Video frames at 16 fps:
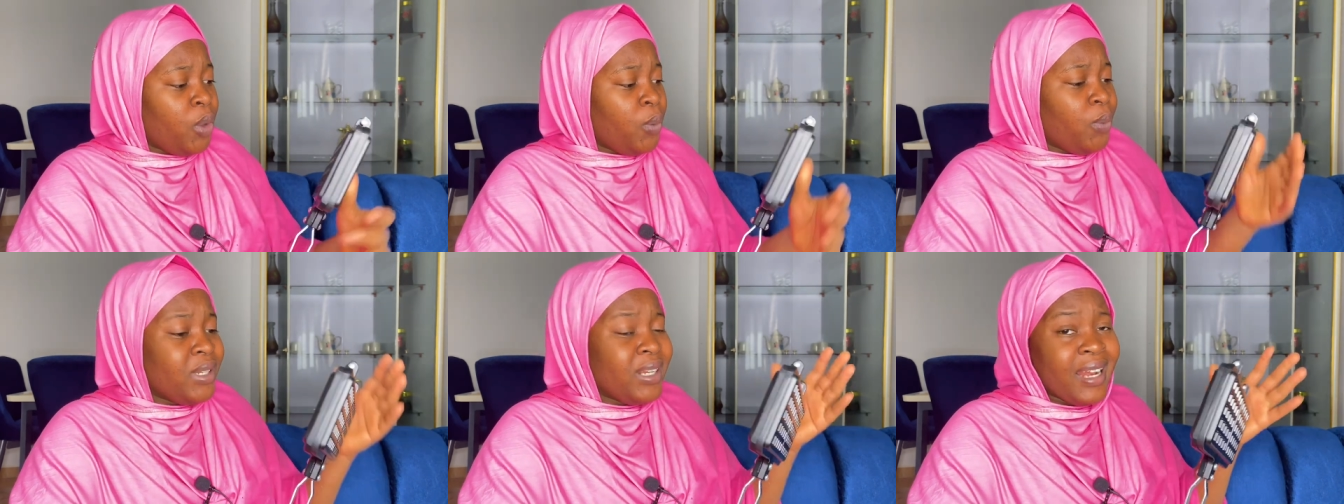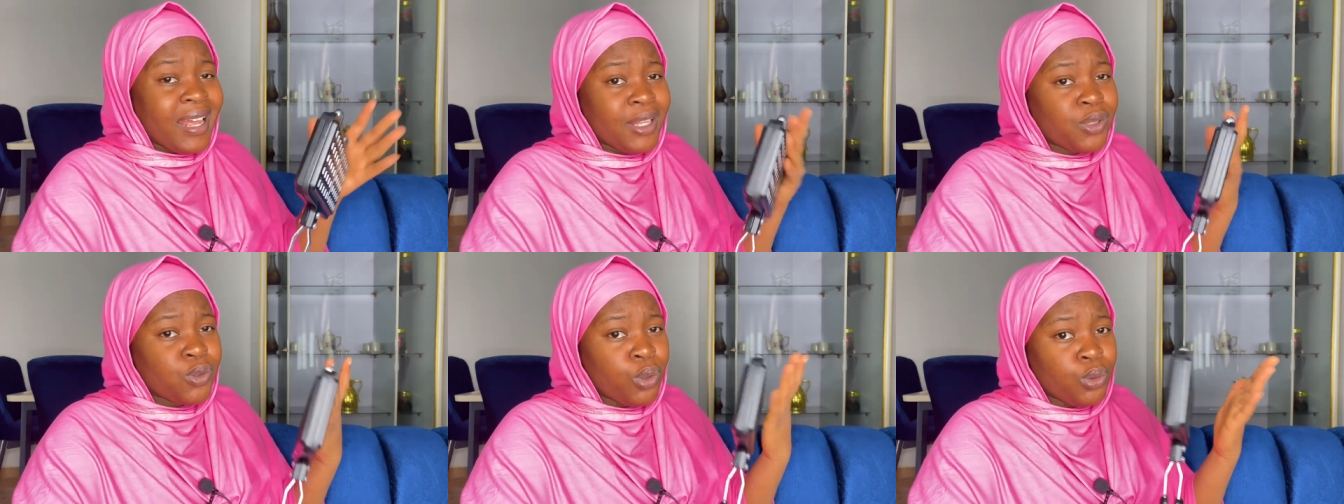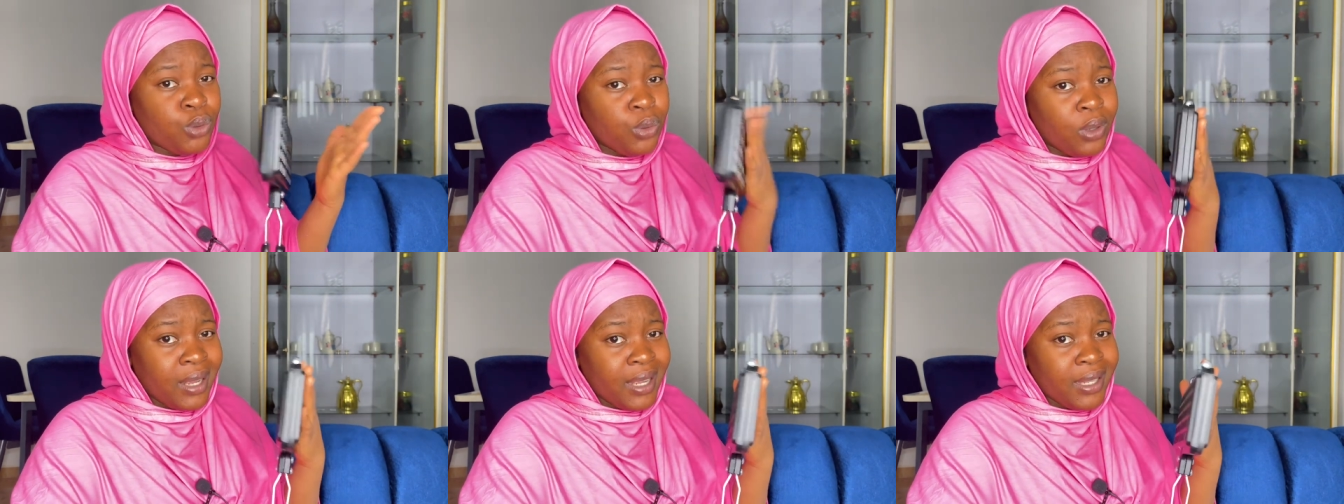with light or
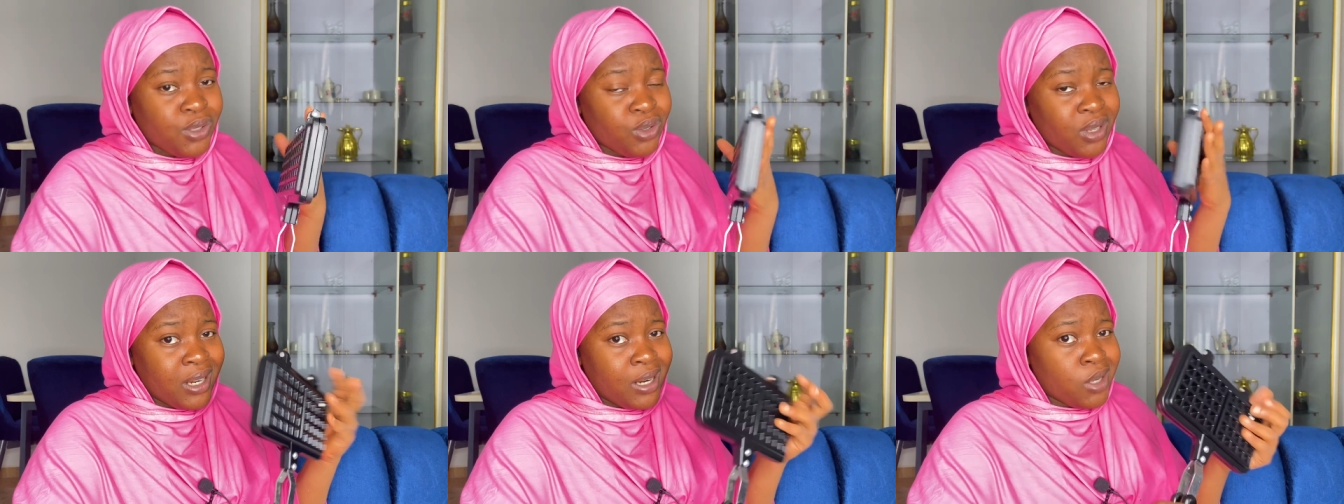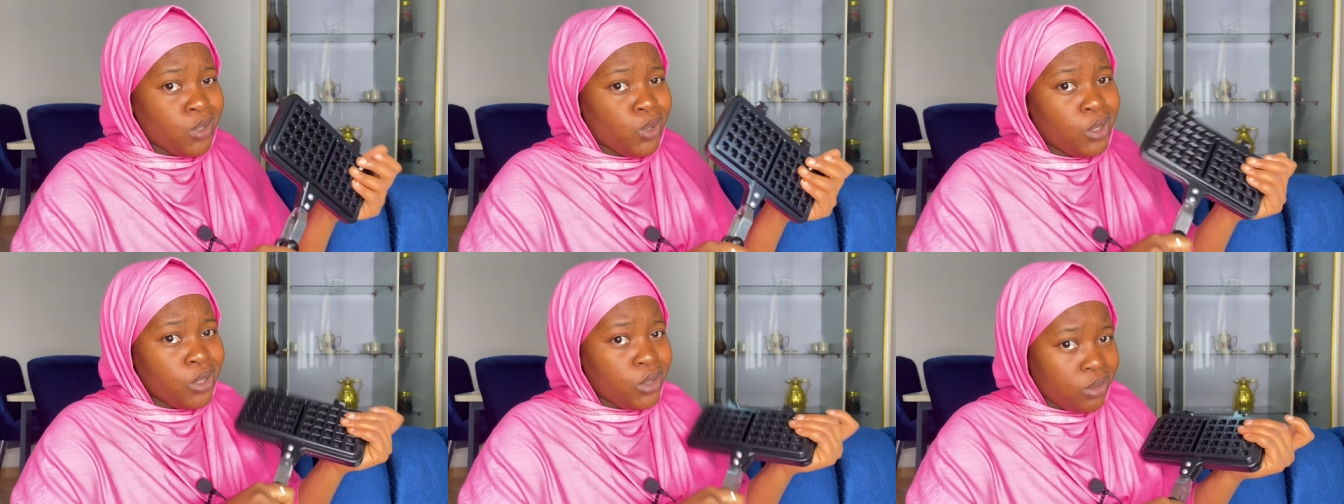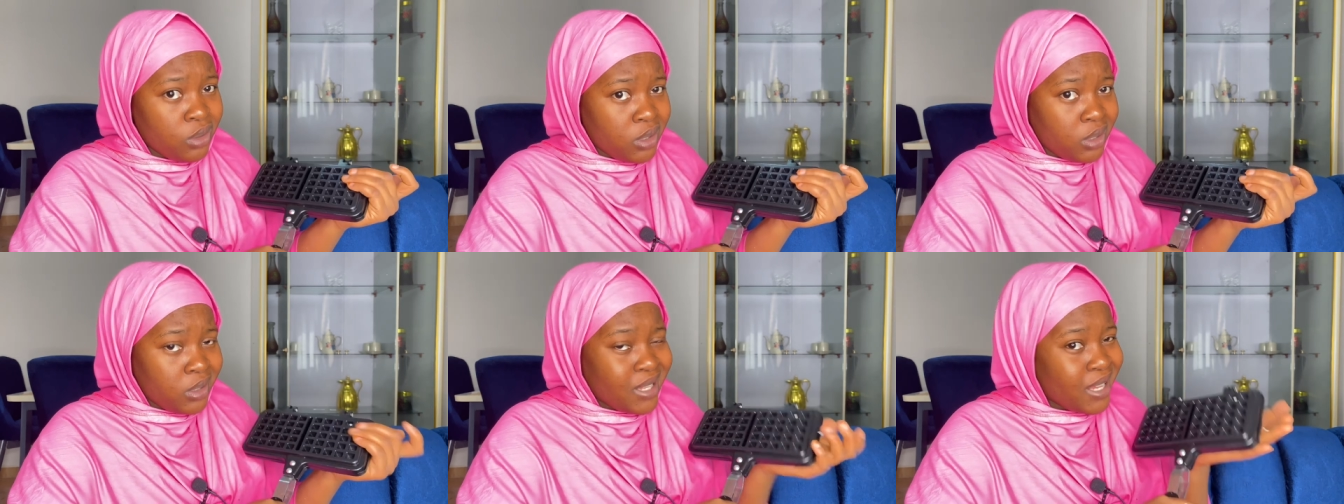no light you can actually
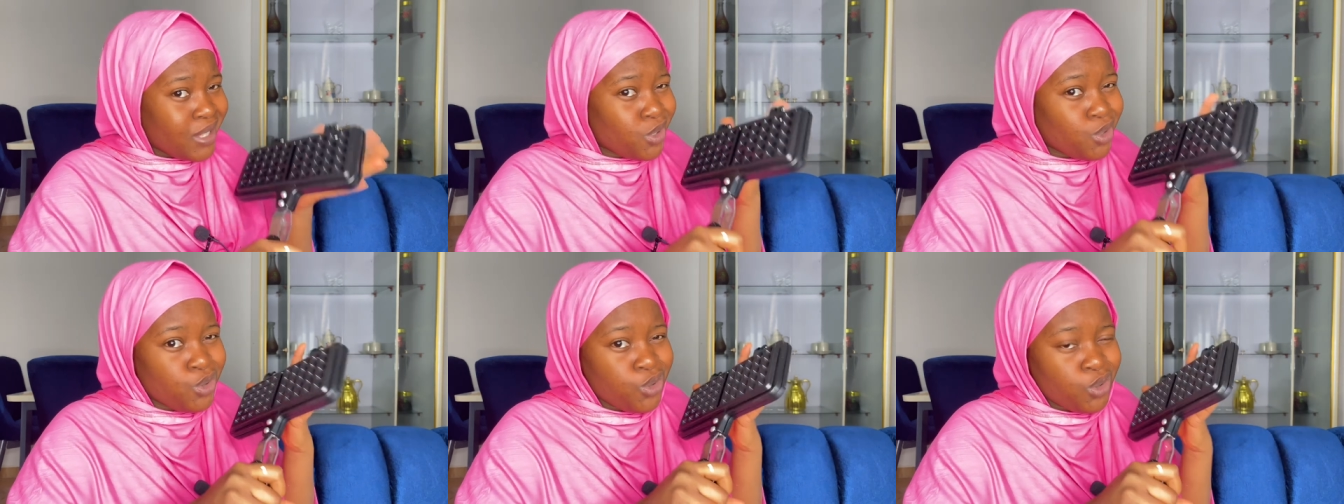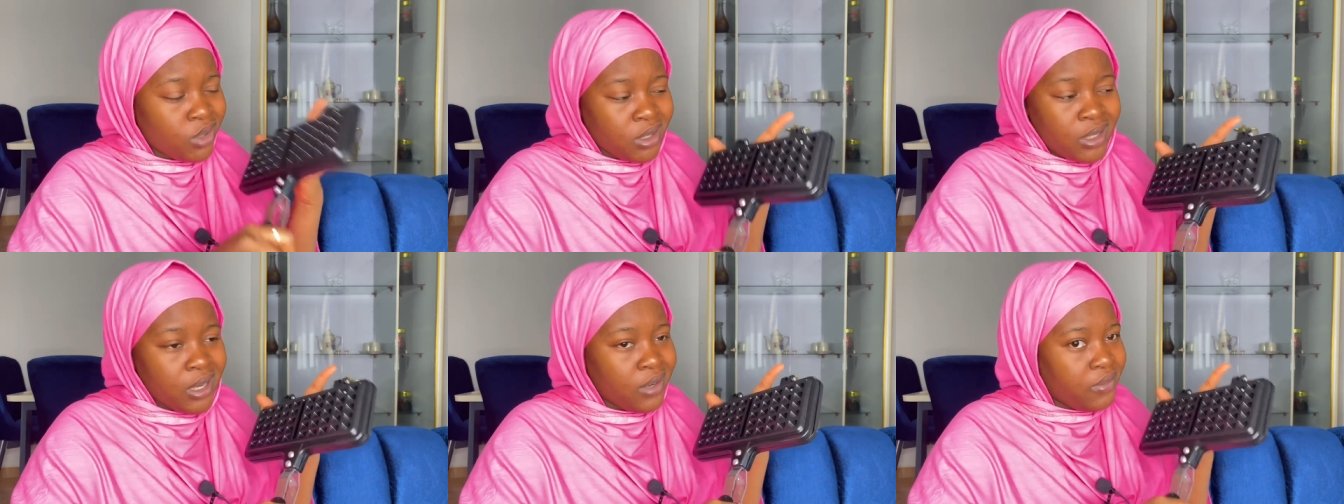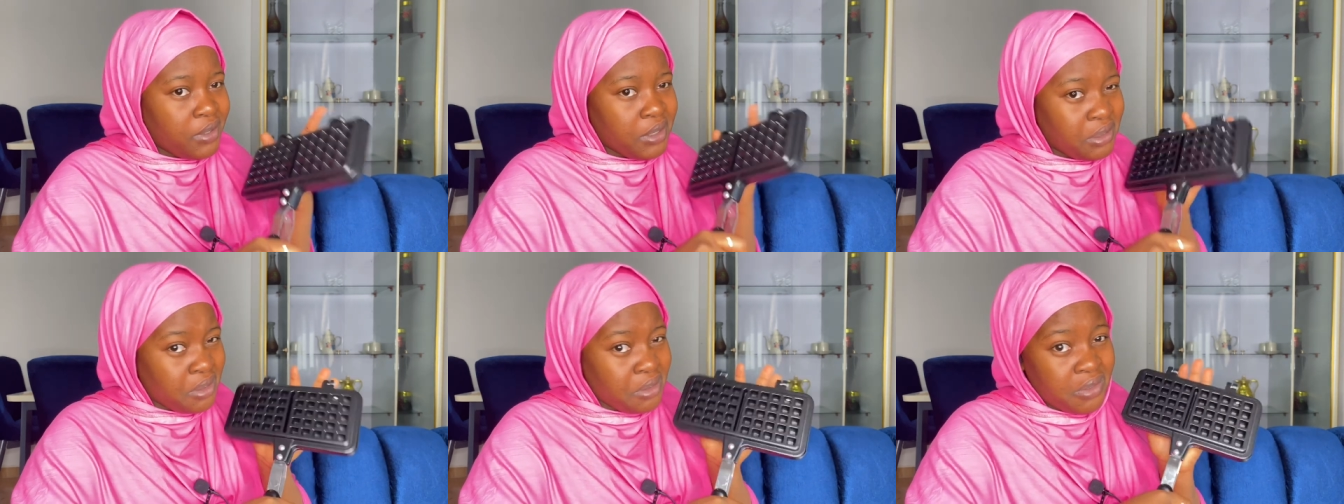use it that's just the
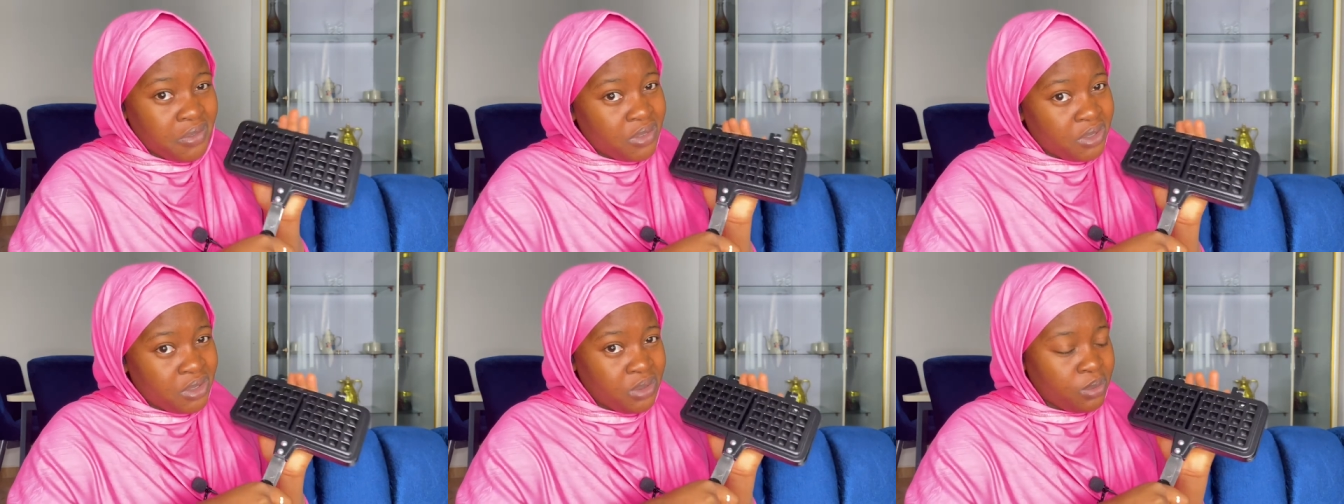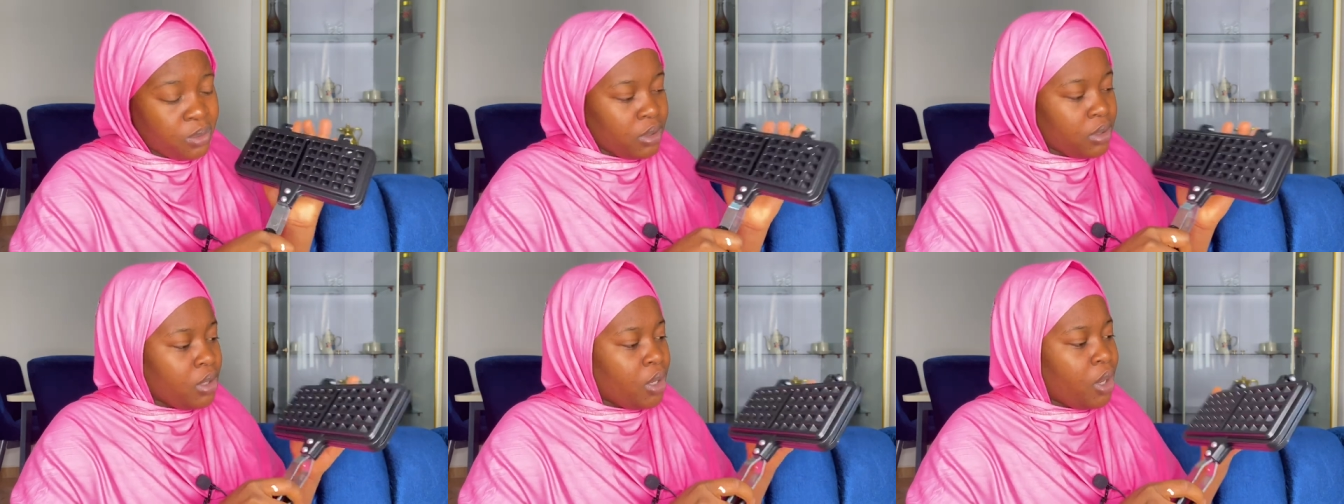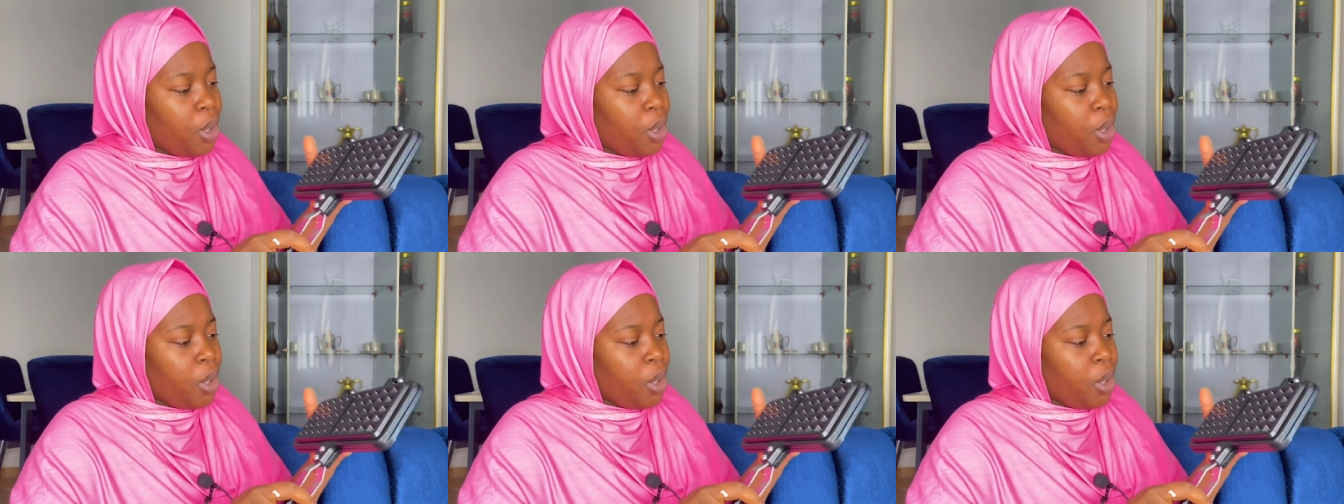advantage of this one